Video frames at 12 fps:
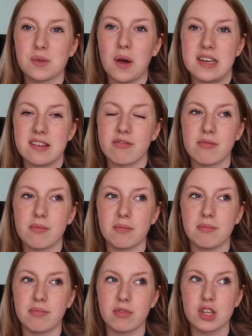quite different
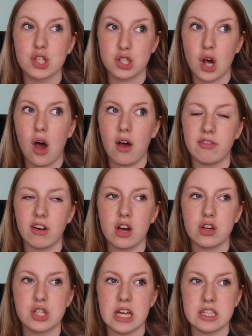from the start of
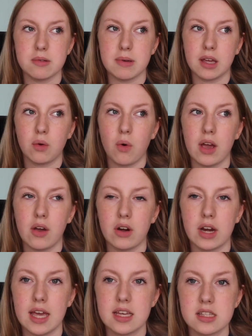last year, to be quite
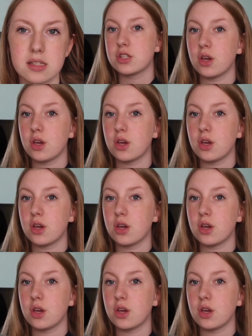honest.